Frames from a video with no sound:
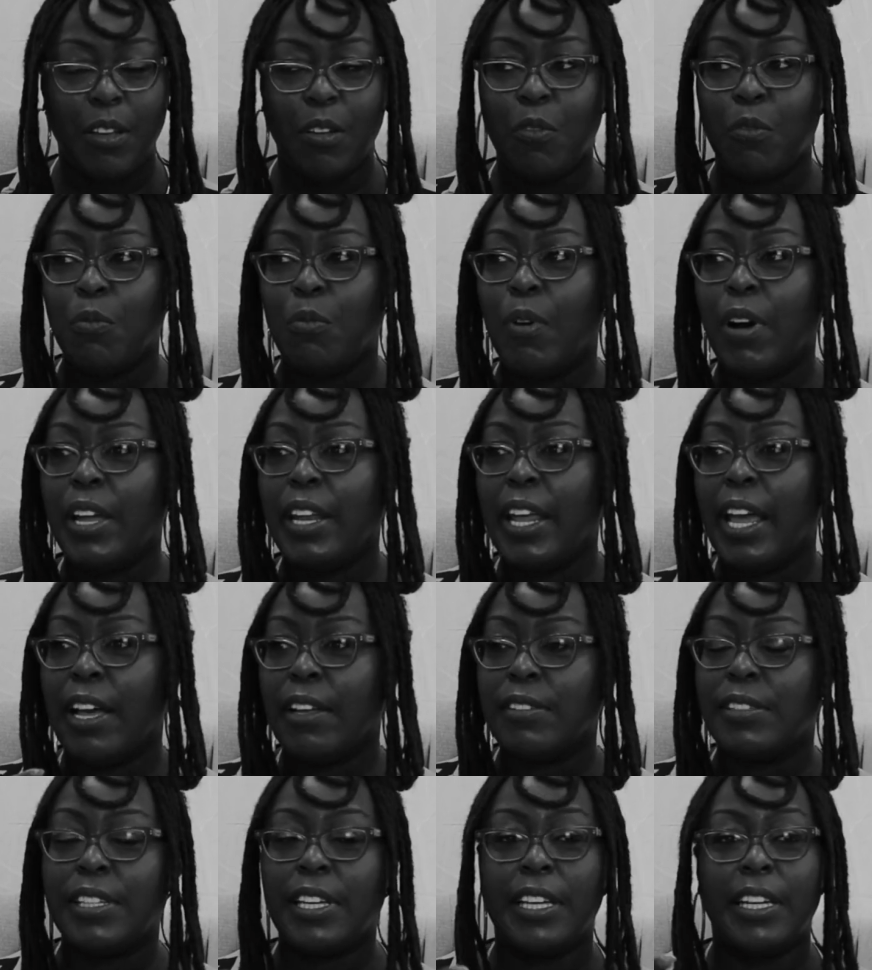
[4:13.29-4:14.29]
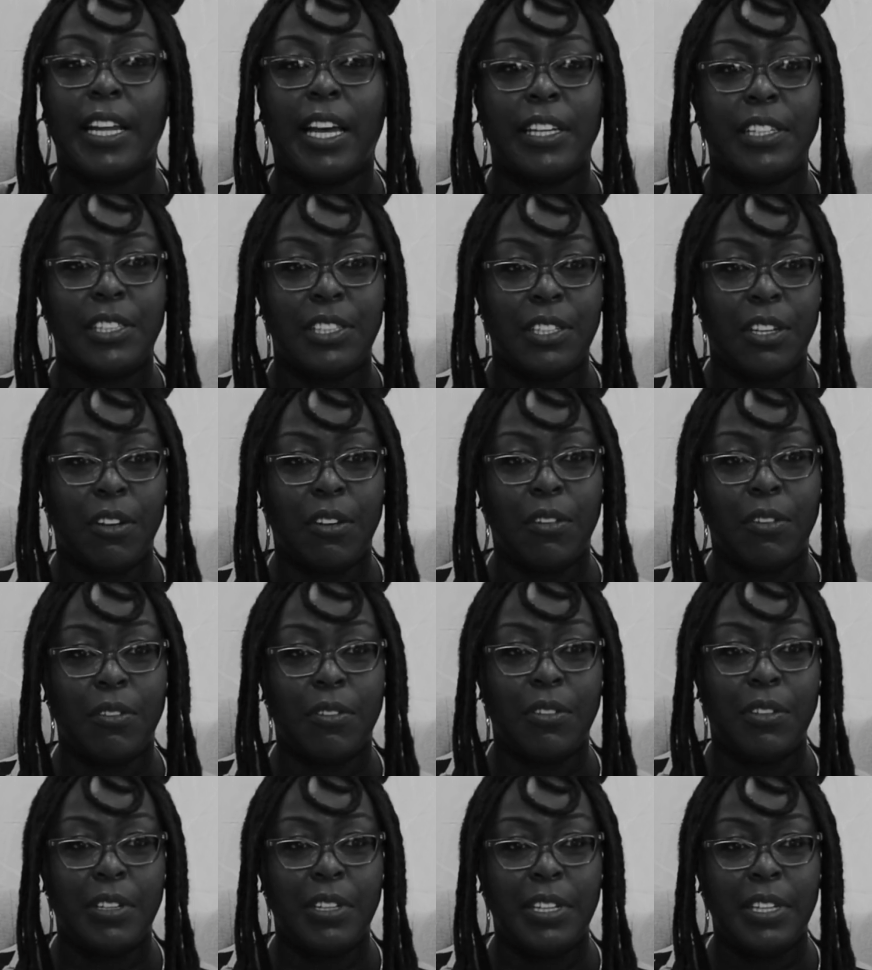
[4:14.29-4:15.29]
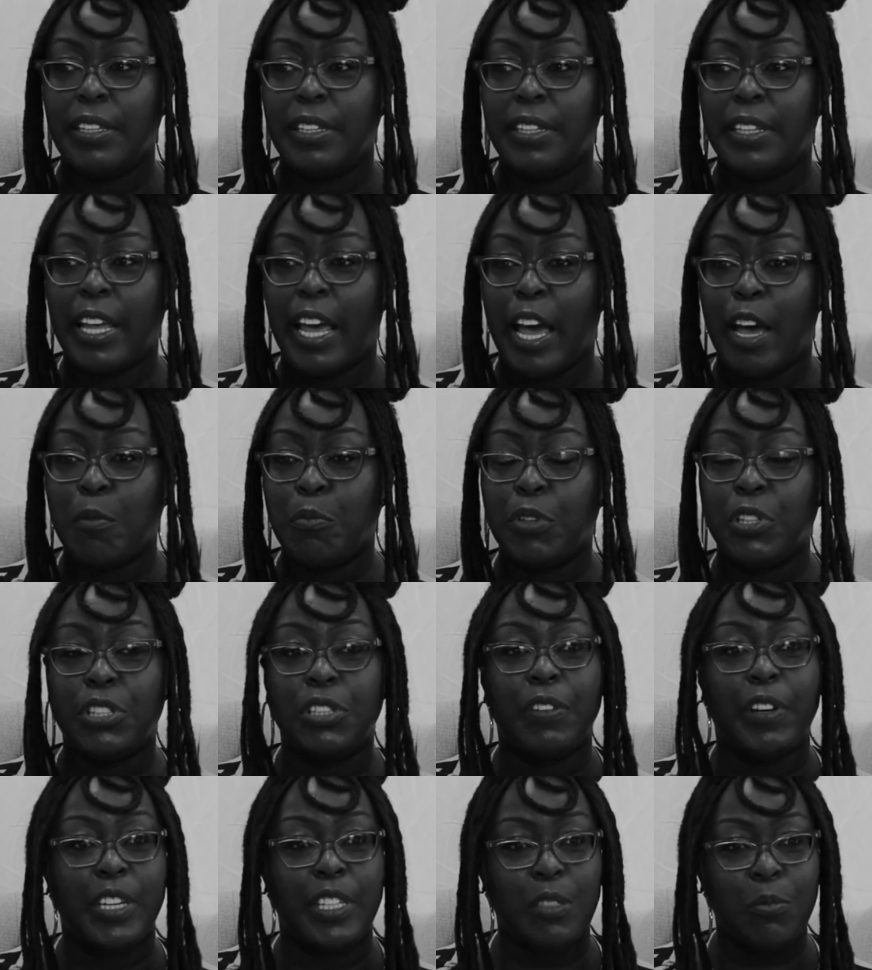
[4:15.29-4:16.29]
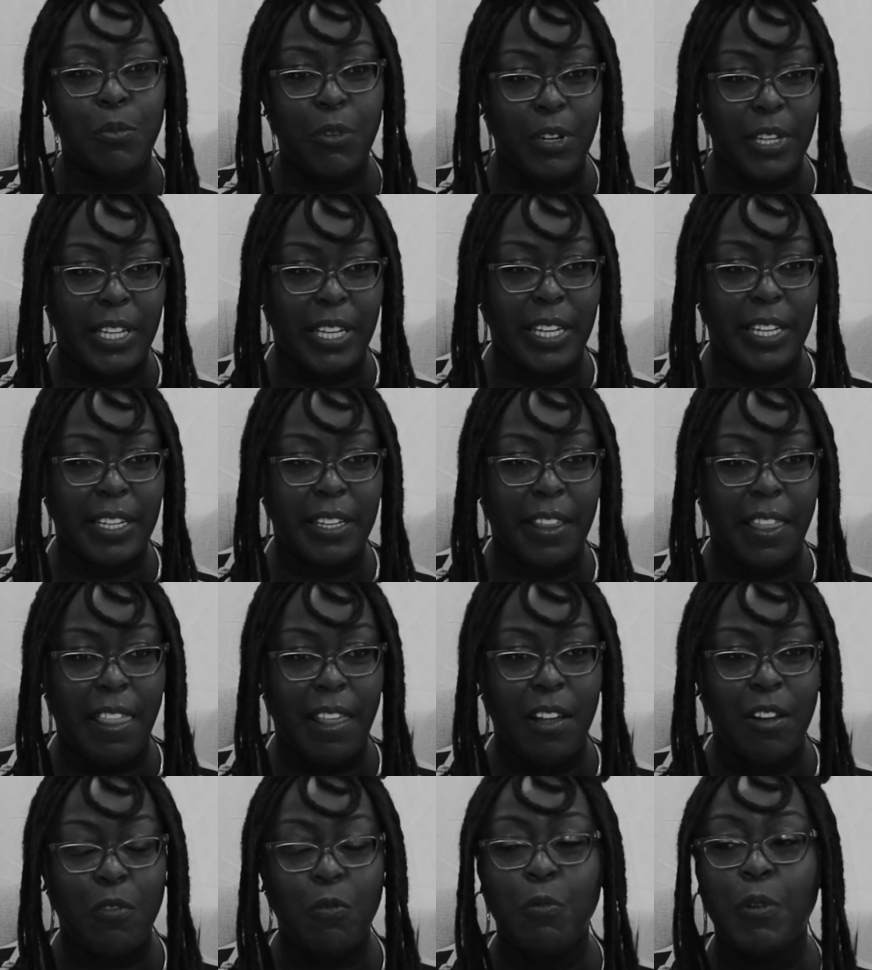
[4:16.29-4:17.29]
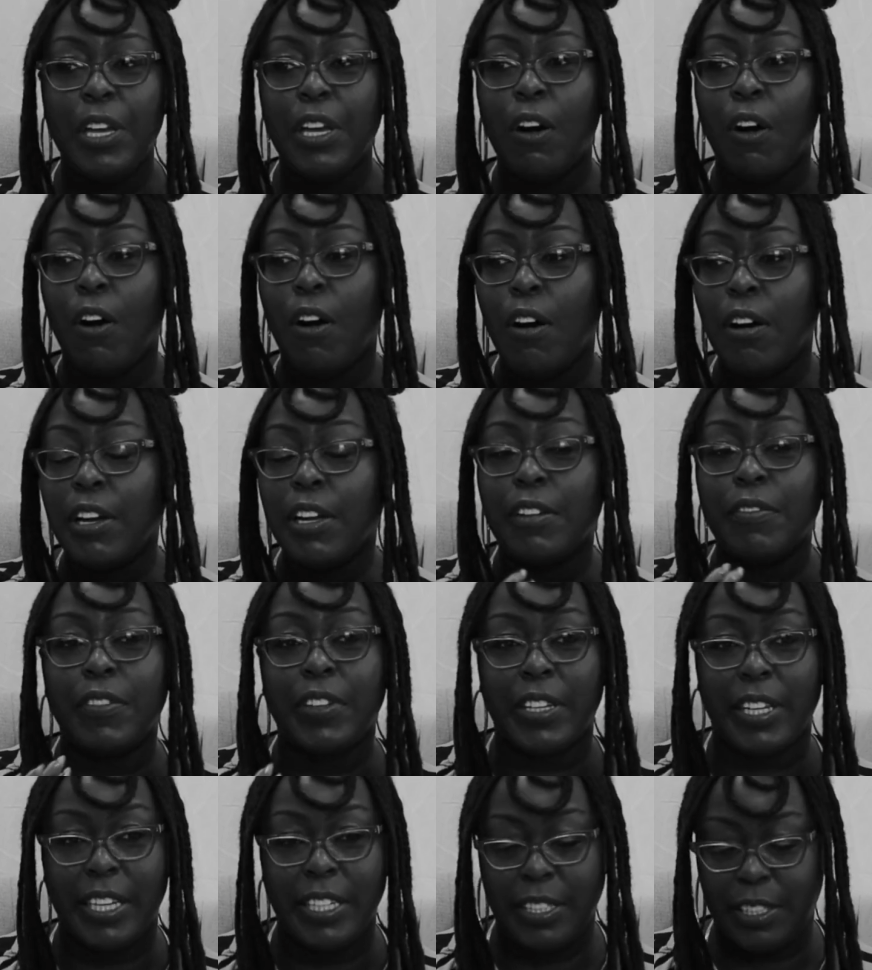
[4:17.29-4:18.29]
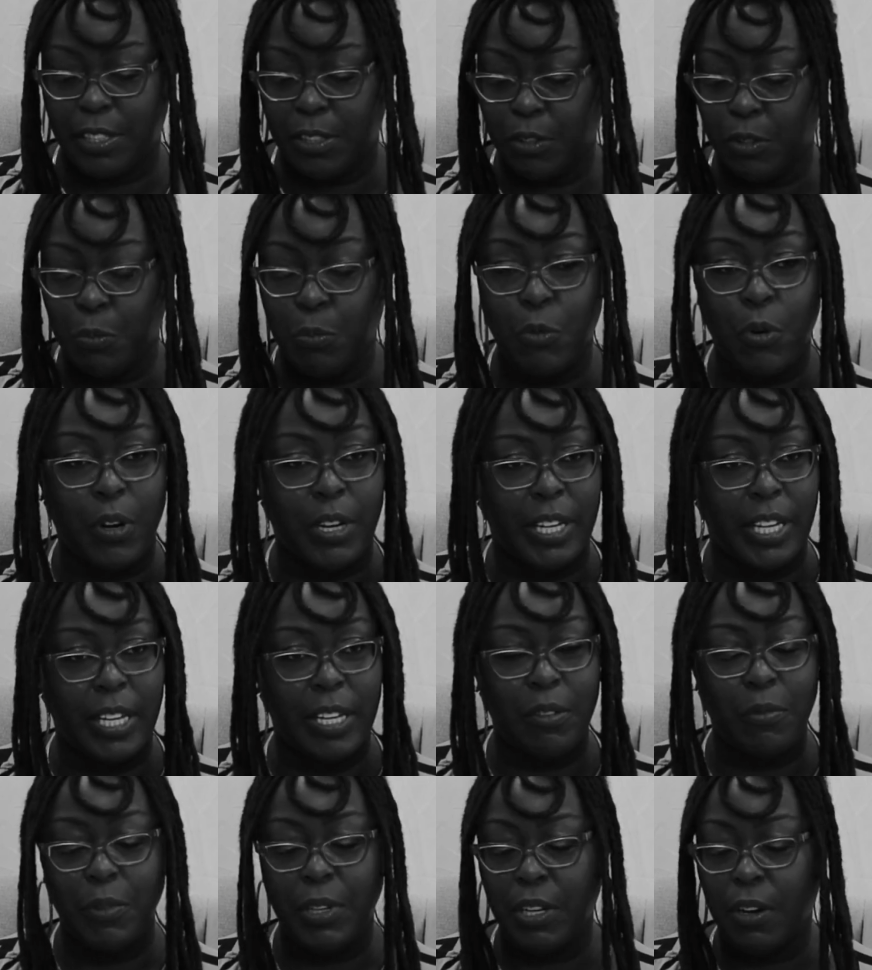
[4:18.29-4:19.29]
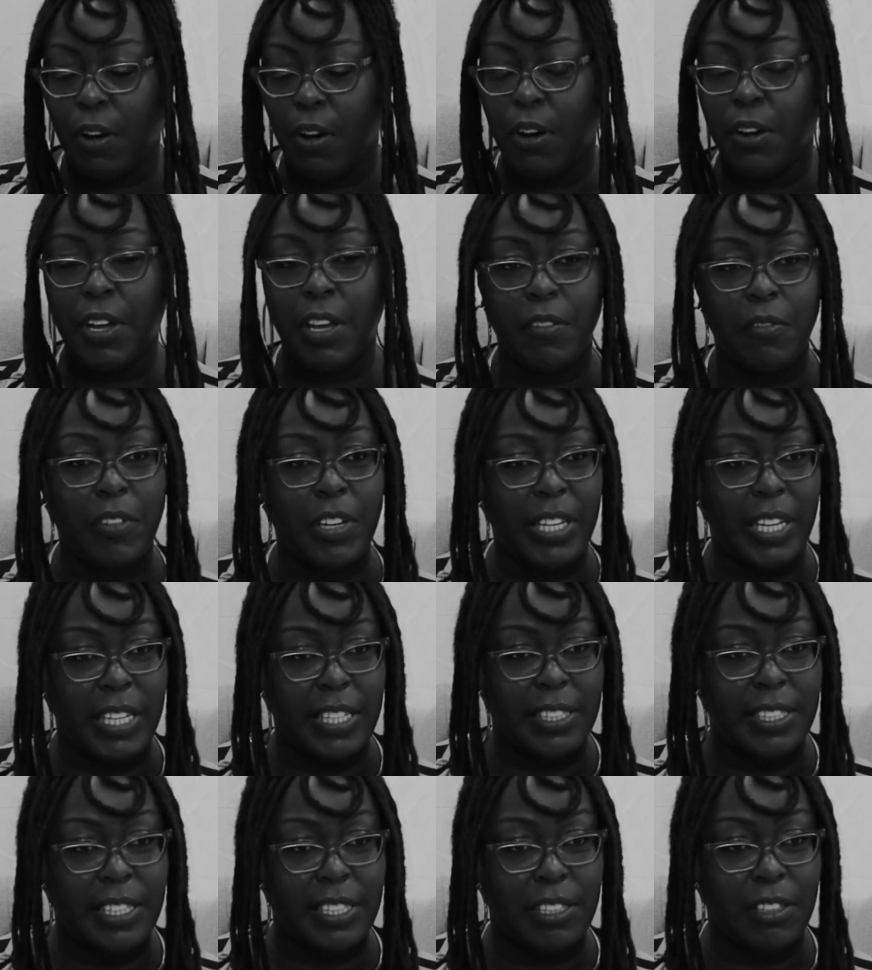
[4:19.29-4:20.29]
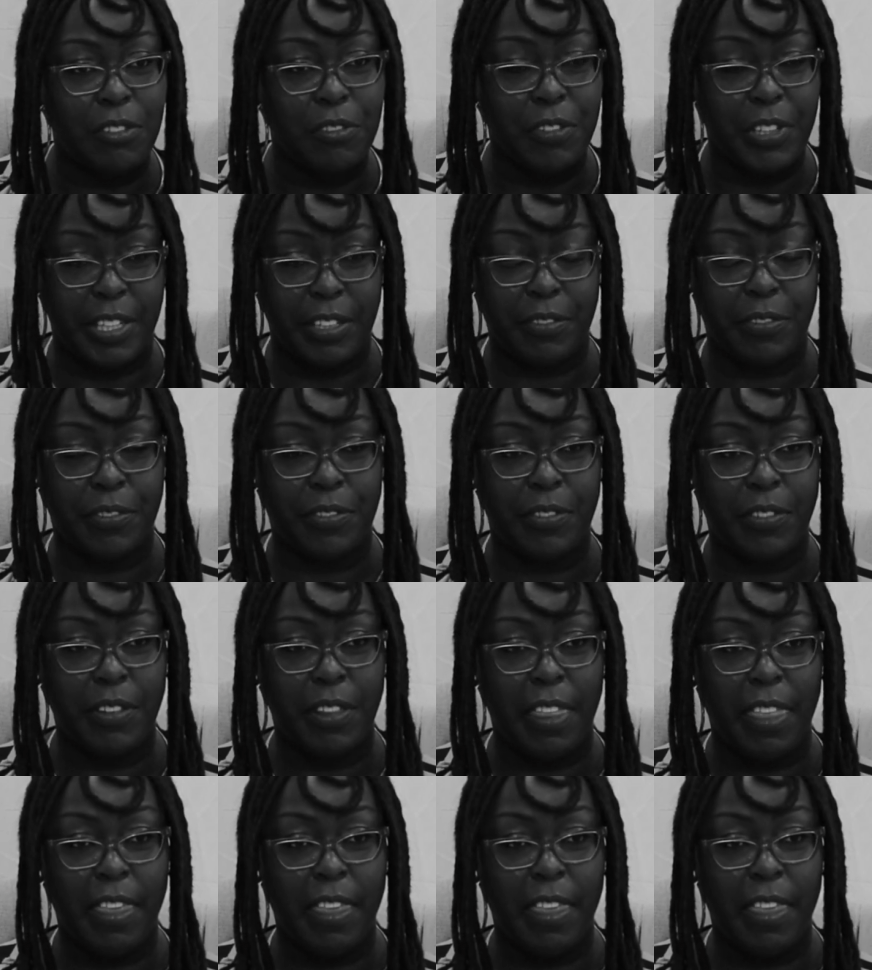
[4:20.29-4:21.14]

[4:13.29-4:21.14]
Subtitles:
What else can I show that portrays mourning? We all can relate to mourning. We all can relate to grief.